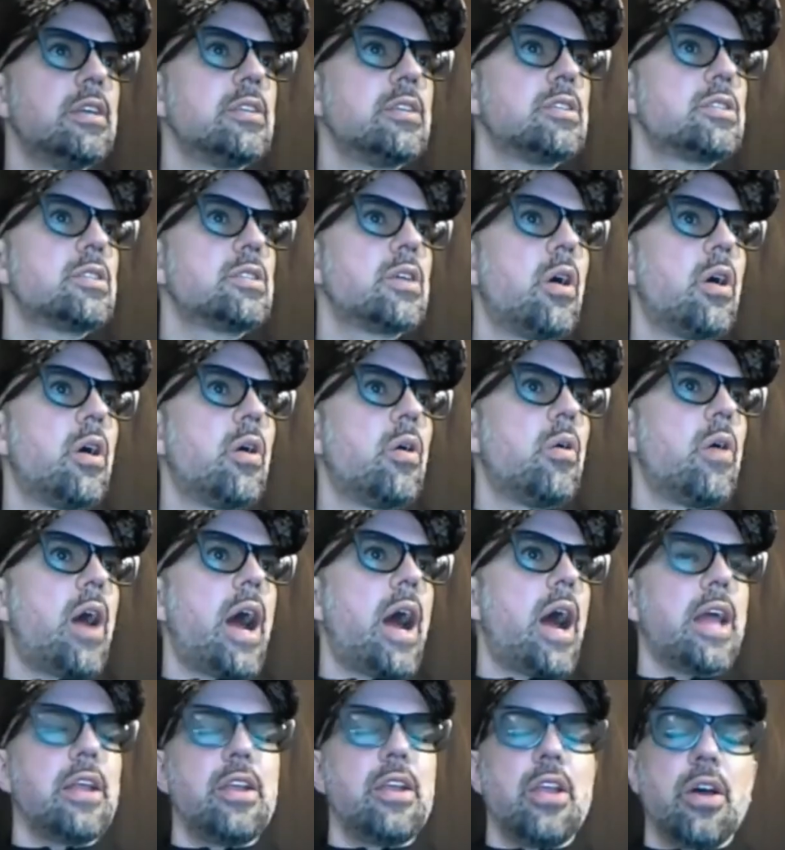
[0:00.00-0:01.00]
So I
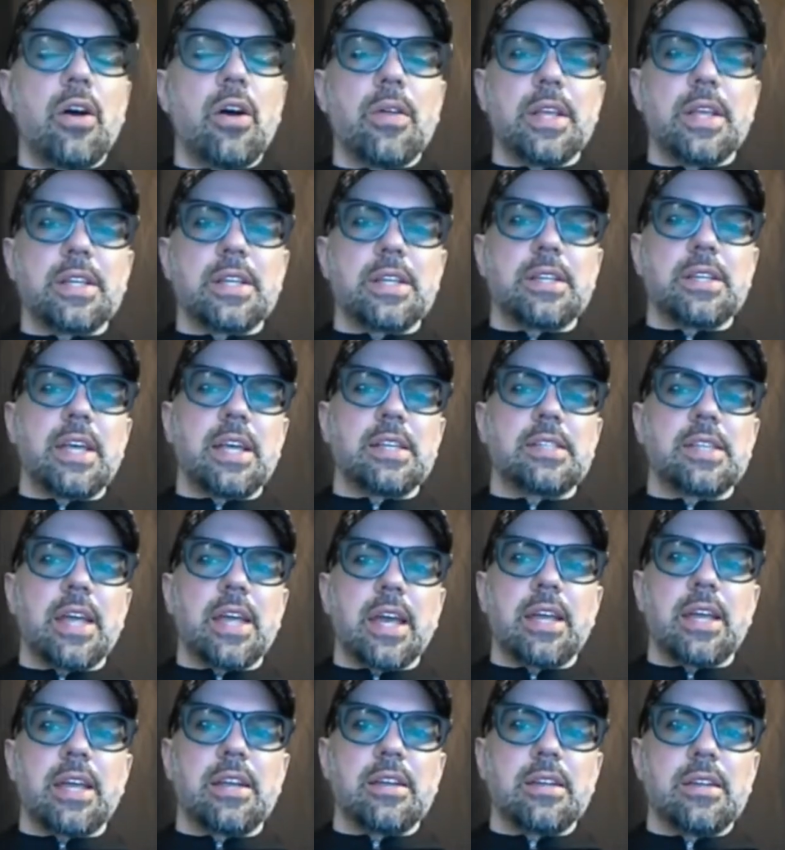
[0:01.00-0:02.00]
know that the
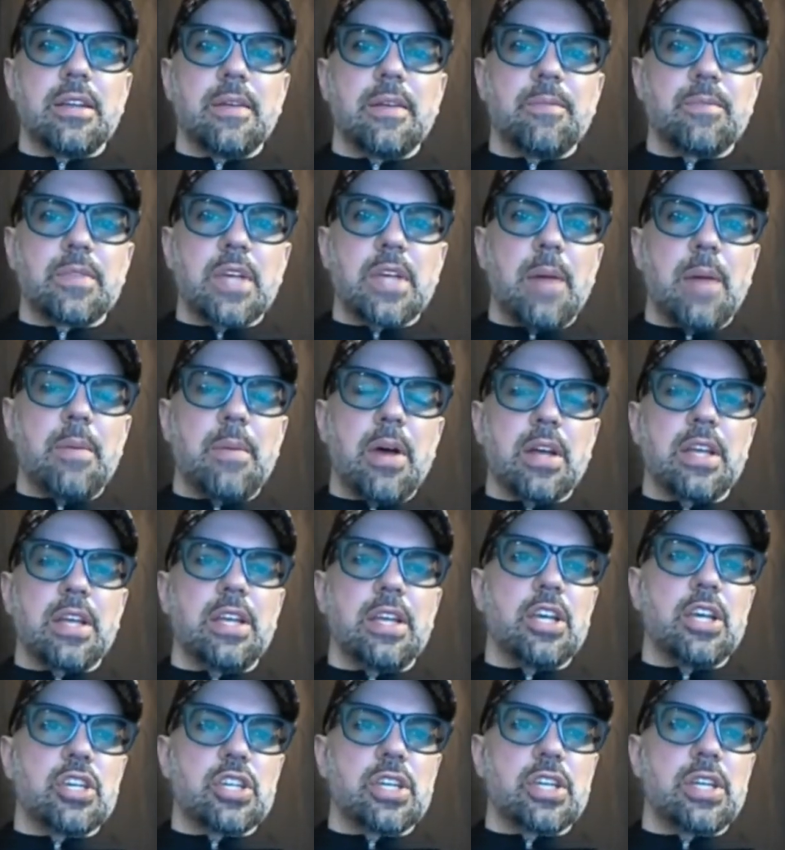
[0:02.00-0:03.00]
10-second timeout
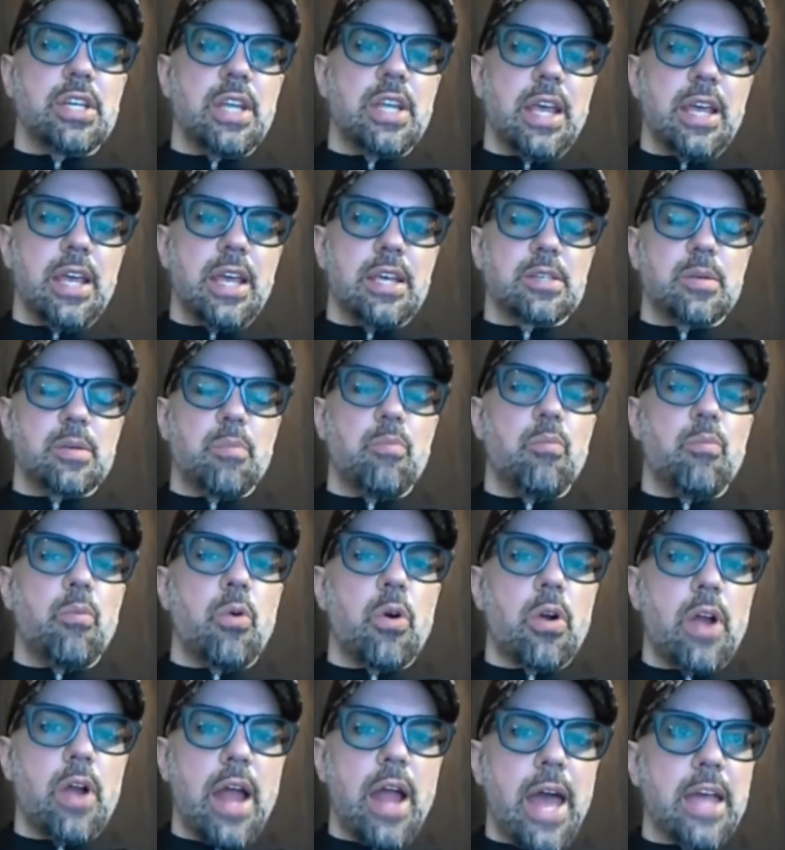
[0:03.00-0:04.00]
condition is
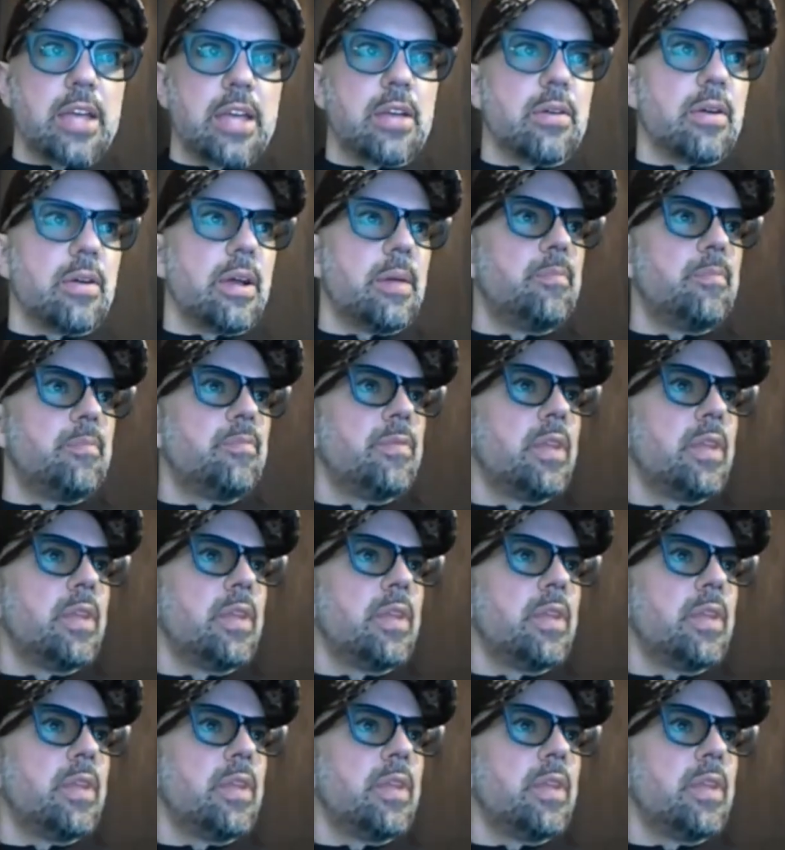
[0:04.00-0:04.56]
more accurate.